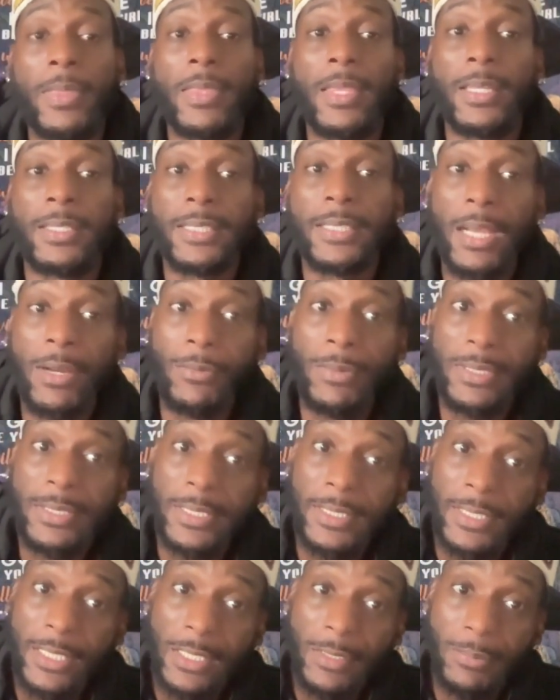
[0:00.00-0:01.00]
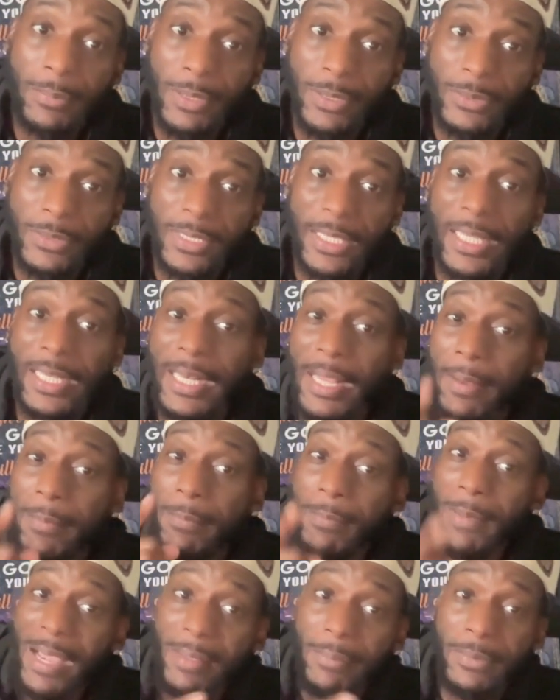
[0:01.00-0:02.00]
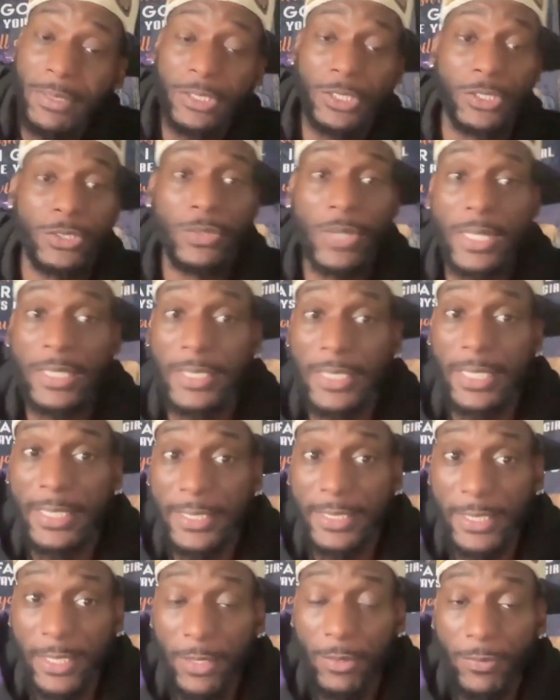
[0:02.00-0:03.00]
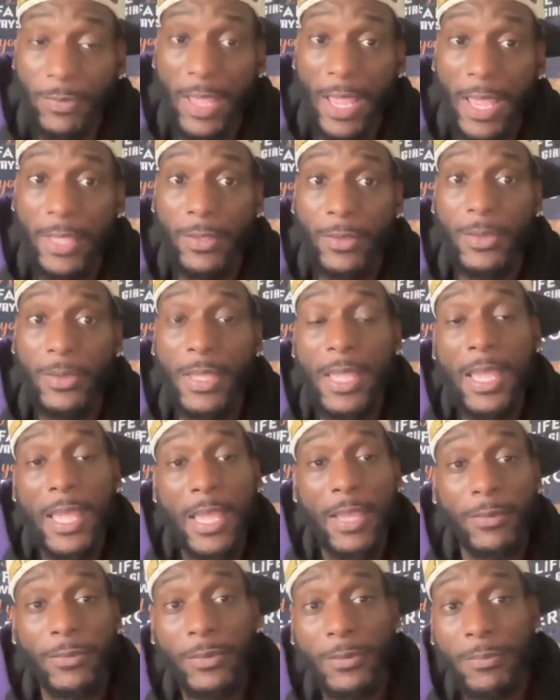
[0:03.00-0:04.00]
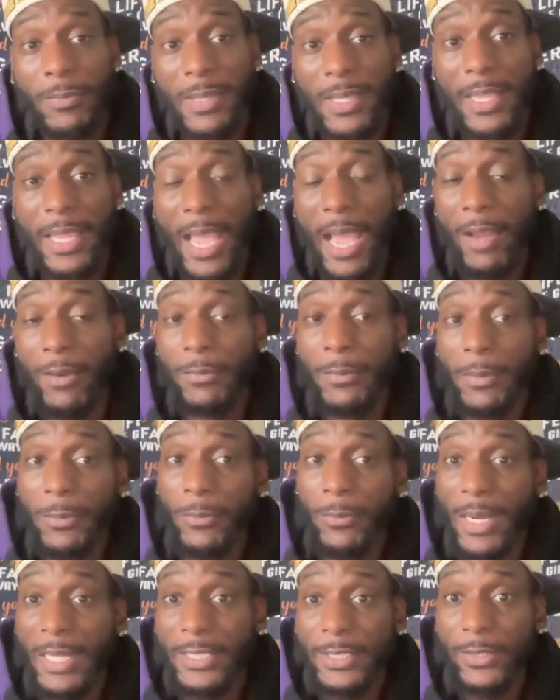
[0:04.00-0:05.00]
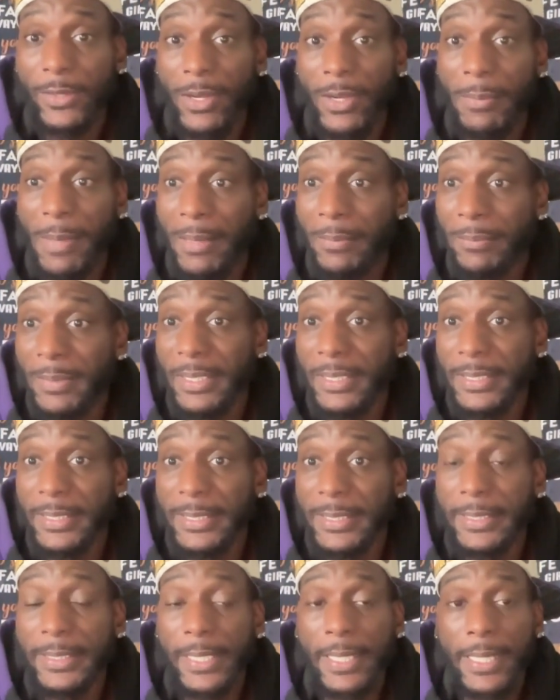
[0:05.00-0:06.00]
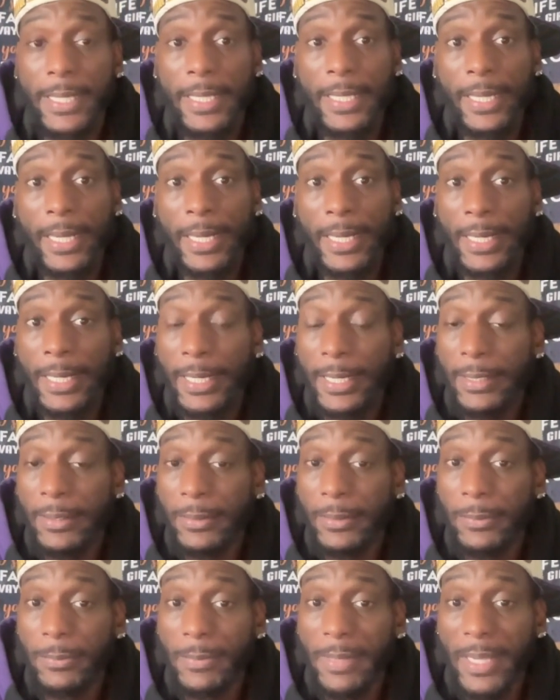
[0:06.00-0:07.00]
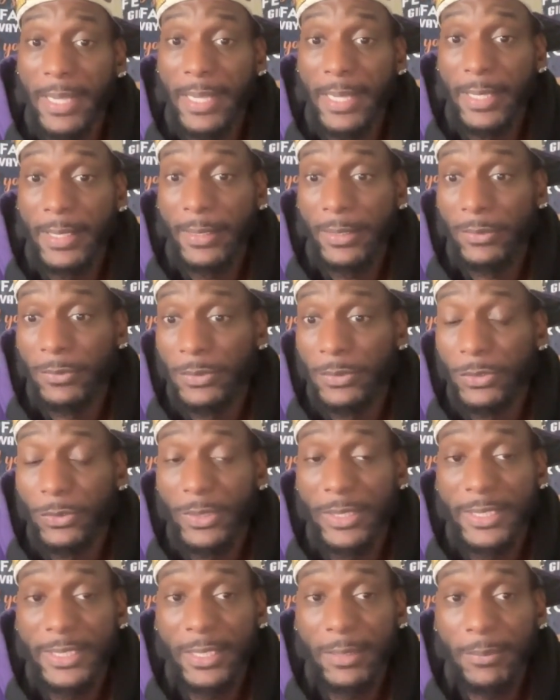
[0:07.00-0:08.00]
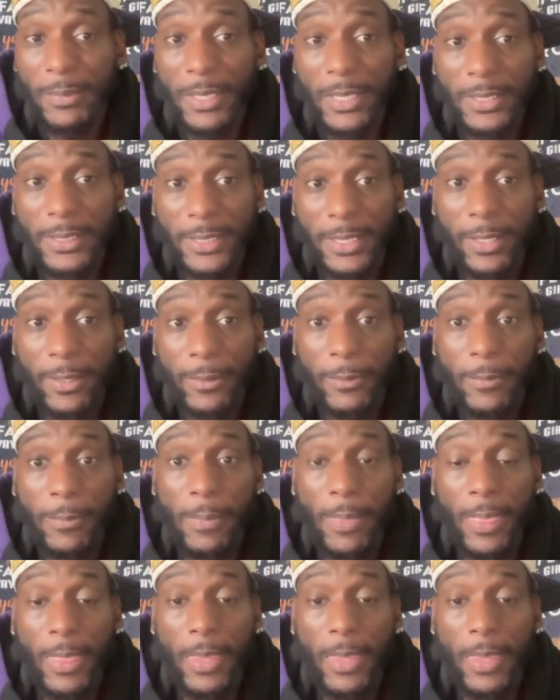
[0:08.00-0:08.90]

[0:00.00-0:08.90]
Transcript: there's always another person, and they might be a stranger that see your value. And for me, I remember when I started my business, oh man, over 20 some years ago,